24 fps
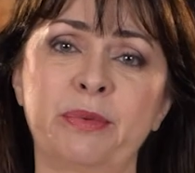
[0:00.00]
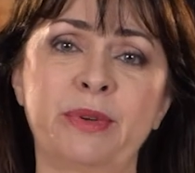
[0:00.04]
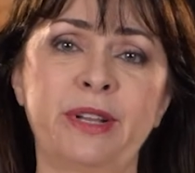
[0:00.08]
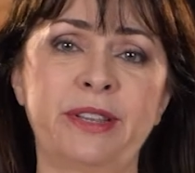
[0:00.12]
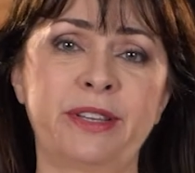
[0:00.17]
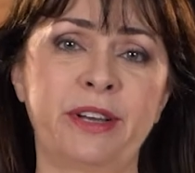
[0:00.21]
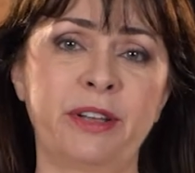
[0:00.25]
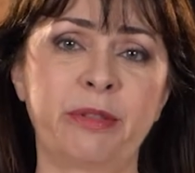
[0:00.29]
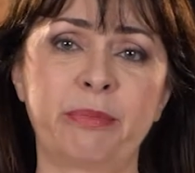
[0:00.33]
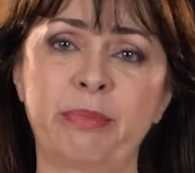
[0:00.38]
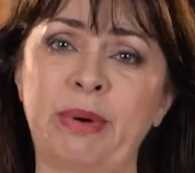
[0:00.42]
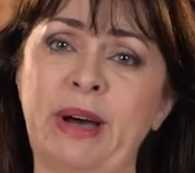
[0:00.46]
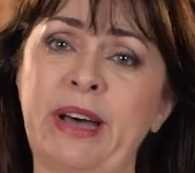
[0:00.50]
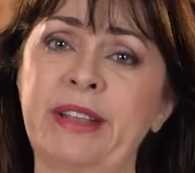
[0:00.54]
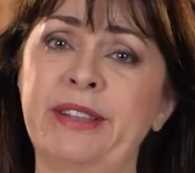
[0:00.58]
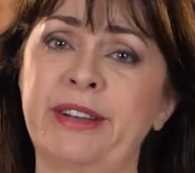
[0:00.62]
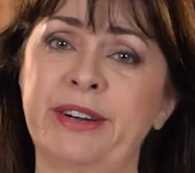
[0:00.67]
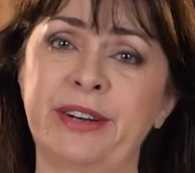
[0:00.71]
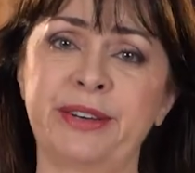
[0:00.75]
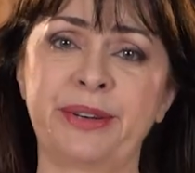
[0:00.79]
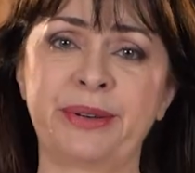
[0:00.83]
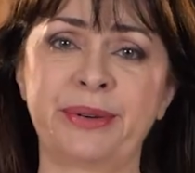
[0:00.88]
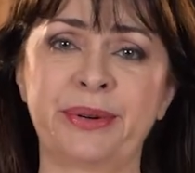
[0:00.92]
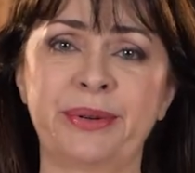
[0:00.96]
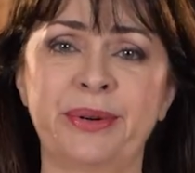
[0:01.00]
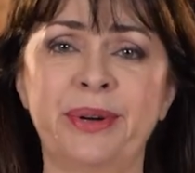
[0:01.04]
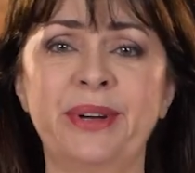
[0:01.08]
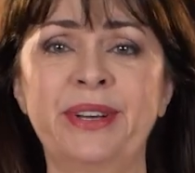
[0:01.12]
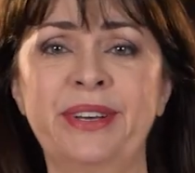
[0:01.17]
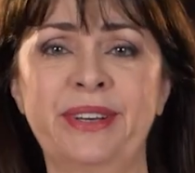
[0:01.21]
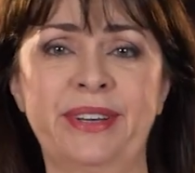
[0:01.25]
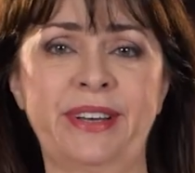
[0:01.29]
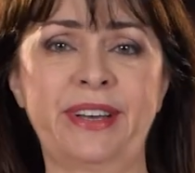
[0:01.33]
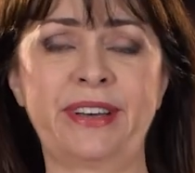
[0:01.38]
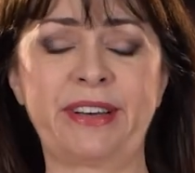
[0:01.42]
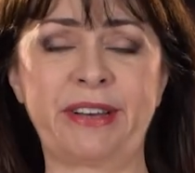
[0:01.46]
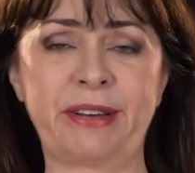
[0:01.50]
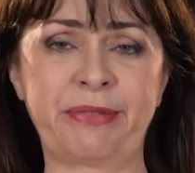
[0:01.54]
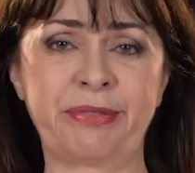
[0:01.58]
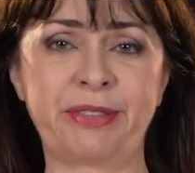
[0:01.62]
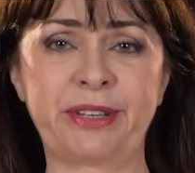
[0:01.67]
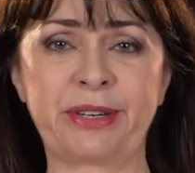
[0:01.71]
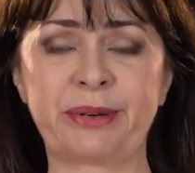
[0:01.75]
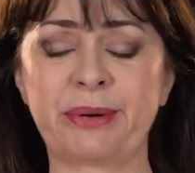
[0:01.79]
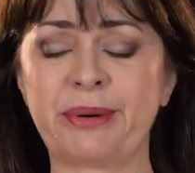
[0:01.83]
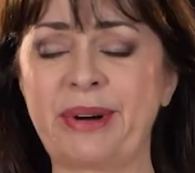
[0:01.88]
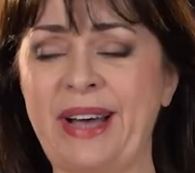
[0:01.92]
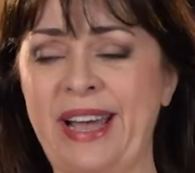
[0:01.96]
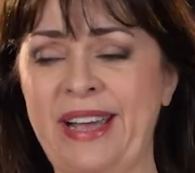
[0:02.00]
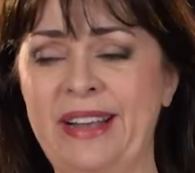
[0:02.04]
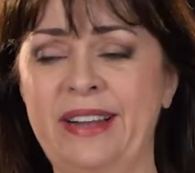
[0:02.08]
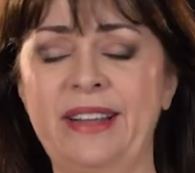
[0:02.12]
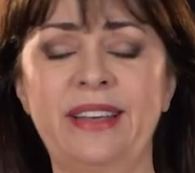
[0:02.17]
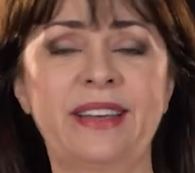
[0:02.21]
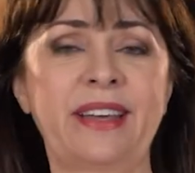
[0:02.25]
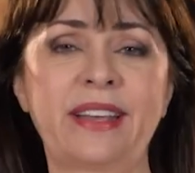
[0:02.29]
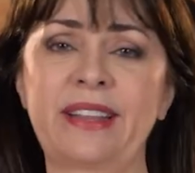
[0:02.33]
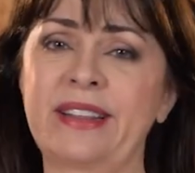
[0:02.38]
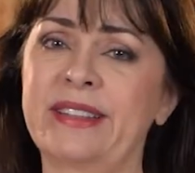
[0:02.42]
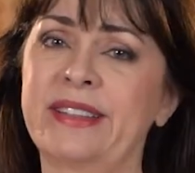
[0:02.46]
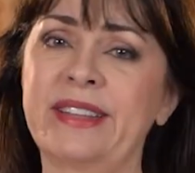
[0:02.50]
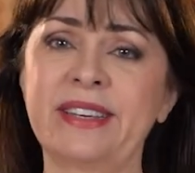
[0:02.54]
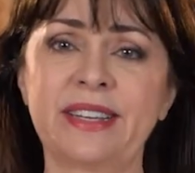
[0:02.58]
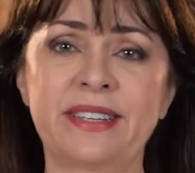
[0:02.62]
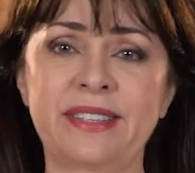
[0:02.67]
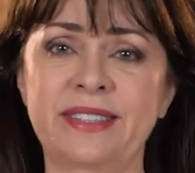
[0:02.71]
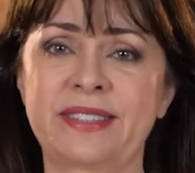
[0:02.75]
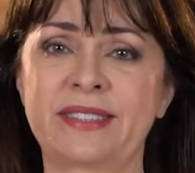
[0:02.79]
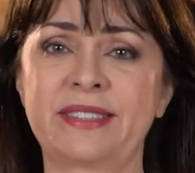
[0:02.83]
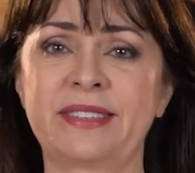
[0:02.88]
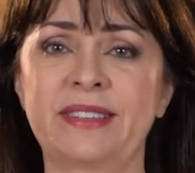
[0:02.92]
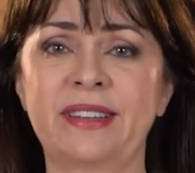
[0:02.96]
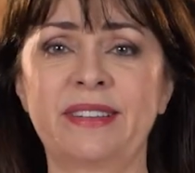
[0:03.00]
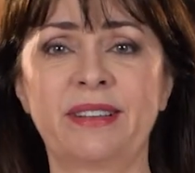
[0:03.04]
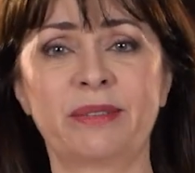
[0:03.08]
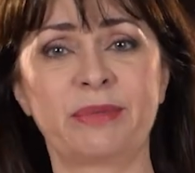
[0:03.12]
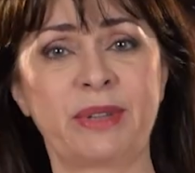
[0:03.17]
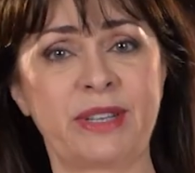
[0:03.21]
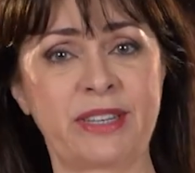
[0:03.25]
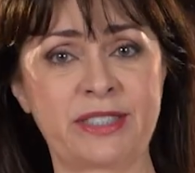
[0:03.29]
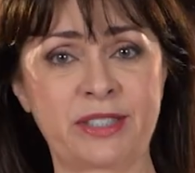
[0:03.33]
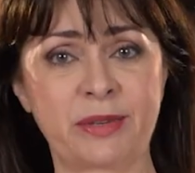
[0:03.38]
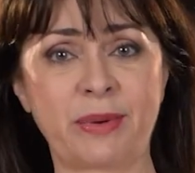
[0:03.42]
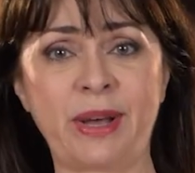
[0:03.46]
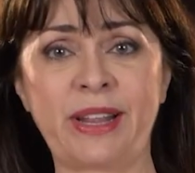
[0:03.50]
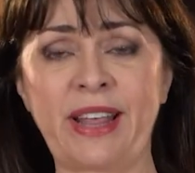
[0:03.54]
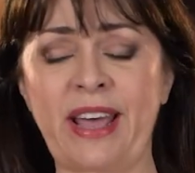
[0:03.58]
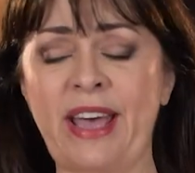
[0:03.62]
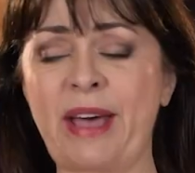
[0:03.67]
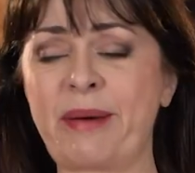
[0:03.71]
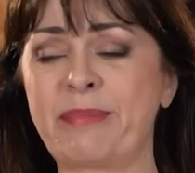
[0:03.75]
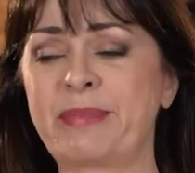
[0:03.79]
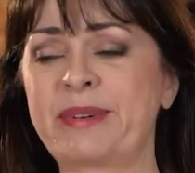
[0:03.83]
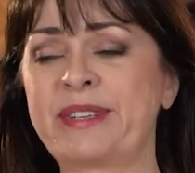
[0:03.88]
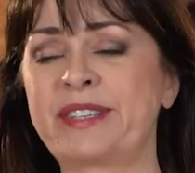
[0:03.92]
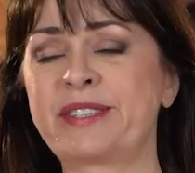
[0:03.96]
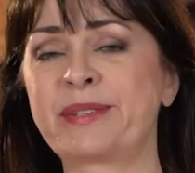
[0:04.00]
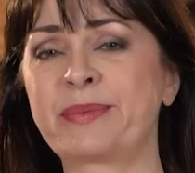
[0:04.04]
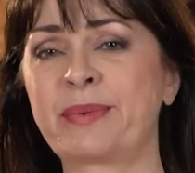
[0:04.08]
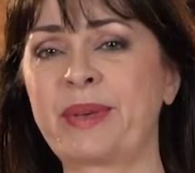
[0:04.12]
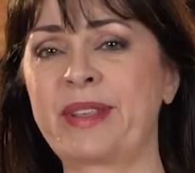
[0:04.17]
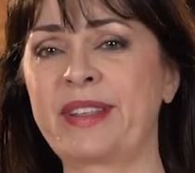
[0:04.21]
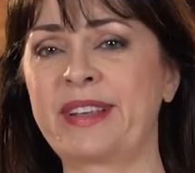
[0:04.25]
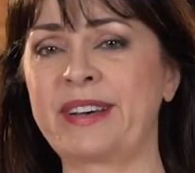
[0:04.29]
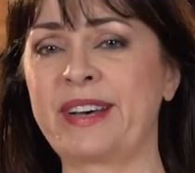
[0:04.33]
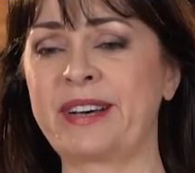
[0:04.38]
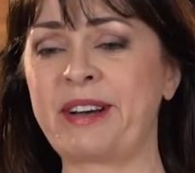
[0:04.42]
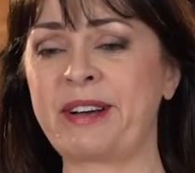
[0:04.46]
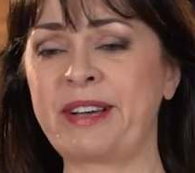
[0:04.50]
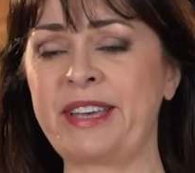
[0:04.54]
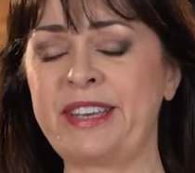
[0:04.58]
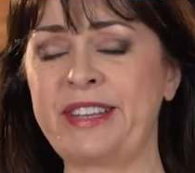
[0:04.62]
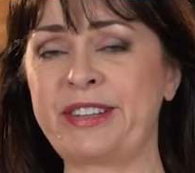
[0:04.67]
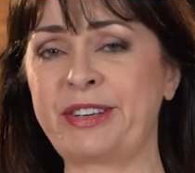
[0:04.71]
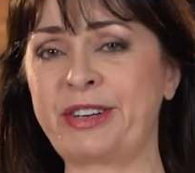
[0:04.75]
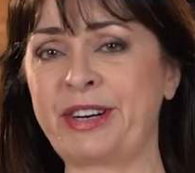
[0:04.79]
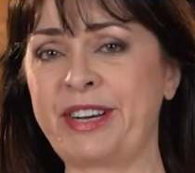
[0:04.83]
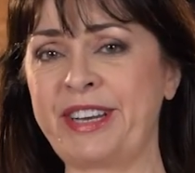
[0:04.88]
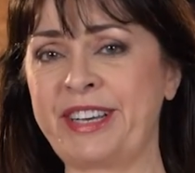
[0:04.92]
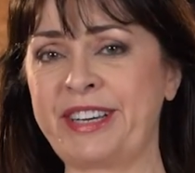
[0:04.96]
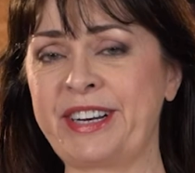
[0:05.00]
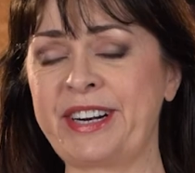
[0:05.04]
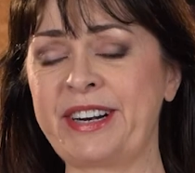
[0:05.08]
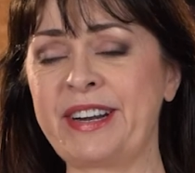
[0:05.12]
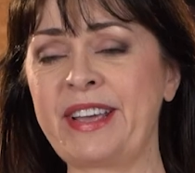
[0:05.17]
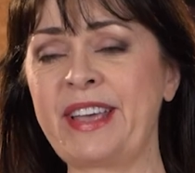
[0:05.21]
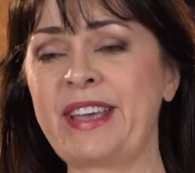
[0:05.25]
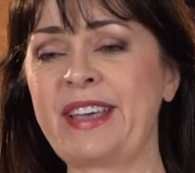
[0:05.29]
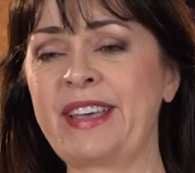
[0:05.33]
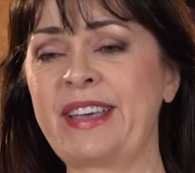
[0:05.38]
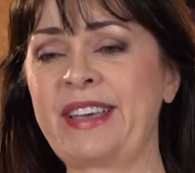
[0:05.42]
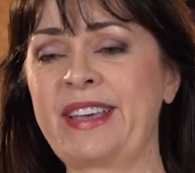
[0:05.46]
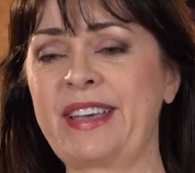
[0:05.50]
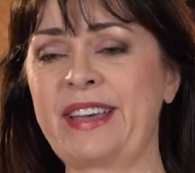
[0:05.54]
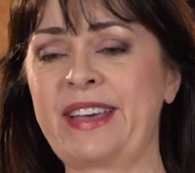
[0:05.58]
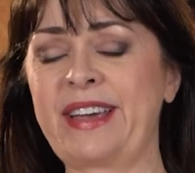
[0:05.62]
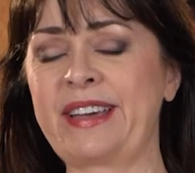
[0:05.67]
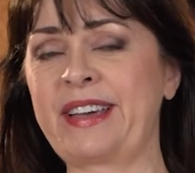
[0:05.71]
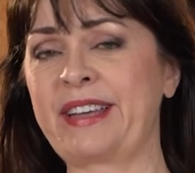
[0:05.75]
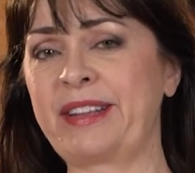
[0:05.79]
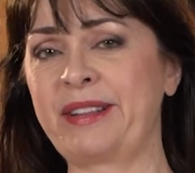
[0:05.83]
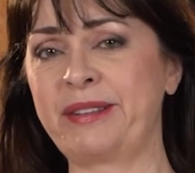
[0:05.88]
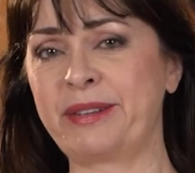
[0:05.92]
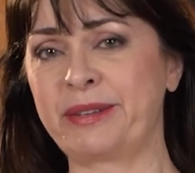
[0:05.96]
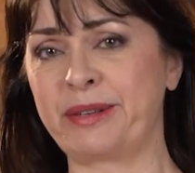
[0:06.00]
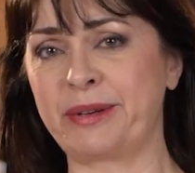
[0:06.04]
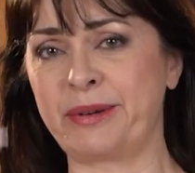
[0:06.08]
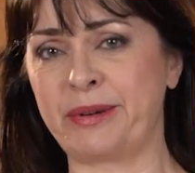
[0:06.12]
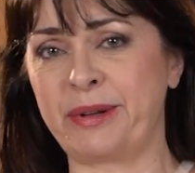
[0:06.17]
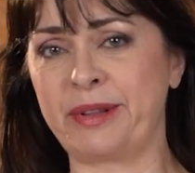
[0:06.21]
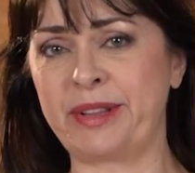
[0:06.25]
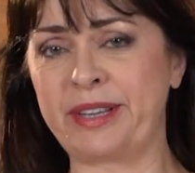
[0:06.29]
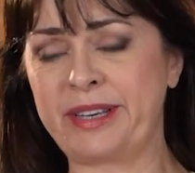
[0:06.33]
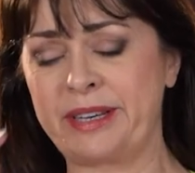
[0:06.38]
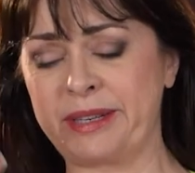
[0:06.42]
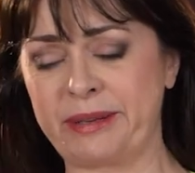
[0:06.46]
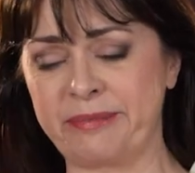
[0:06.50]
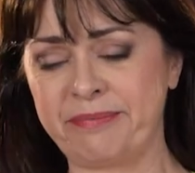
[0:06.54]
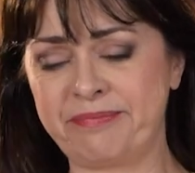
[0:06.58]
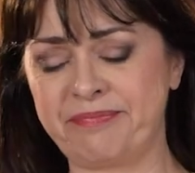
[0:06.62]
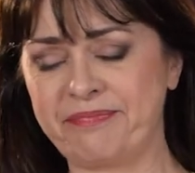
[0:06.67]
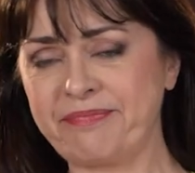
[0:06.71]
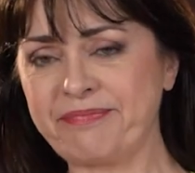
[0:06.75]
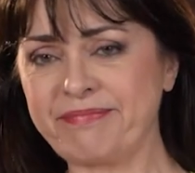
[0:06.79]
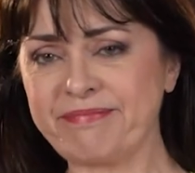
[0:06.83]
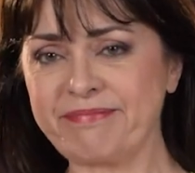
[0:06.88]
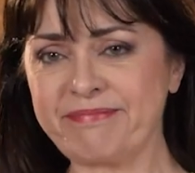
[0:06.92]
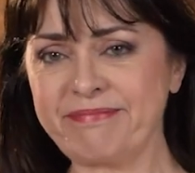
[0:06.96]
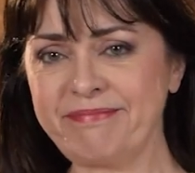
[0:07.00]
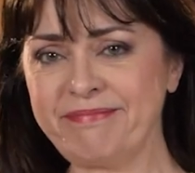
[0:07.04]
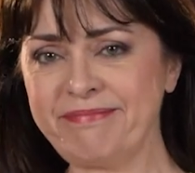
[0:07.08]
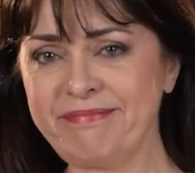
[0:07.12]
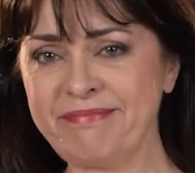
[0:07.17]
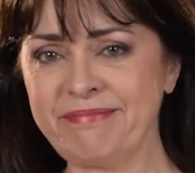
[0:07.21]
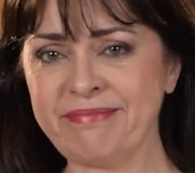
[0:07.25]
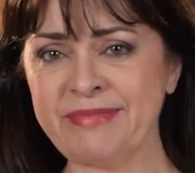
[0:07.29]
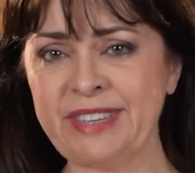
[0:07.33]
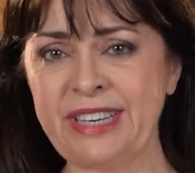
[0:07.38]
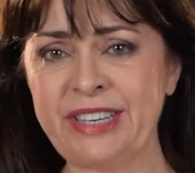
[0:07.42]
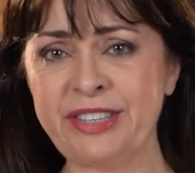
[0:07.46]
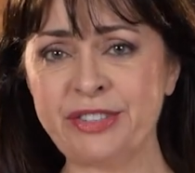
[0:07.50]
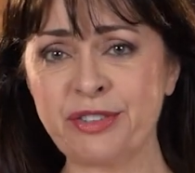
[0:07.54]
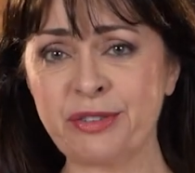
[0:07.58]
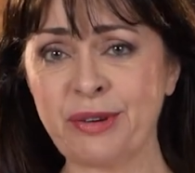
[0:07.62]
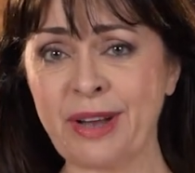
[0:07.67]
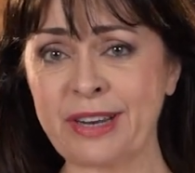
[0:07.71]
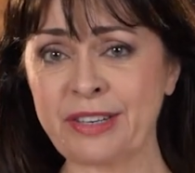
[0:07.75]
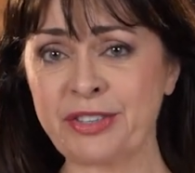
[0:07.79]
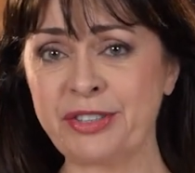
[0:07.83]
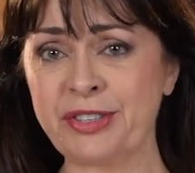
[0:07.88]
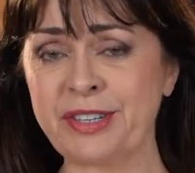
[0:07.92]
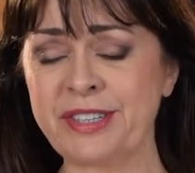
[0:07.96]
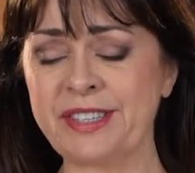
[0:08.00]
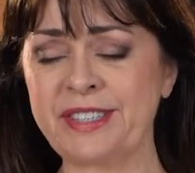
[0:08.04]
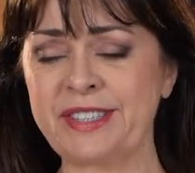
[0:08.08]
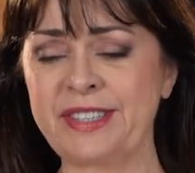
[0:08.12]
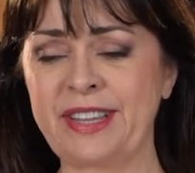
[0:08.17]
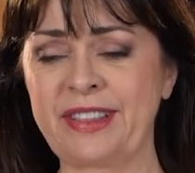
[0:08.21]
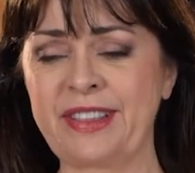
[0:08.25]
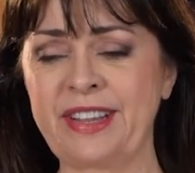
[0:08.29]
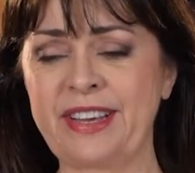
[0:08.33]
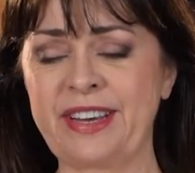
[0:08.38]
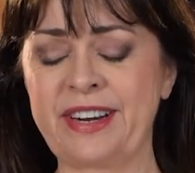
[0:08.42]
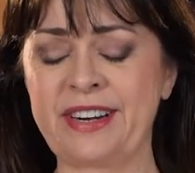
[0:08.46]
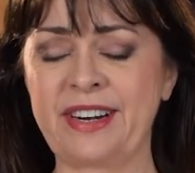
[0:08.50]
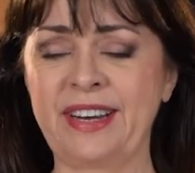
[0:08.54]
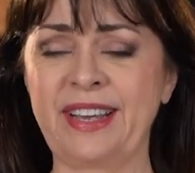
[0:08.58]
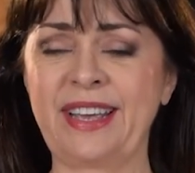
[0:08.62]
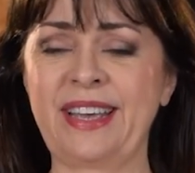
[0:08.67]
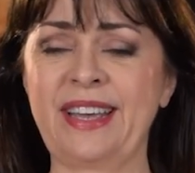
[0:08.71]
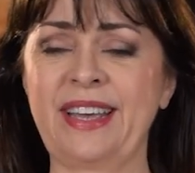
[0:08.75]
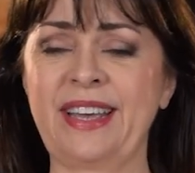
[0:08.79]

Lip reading: will not bother you after a while, and that's what happens with the inner ear and the structures in there.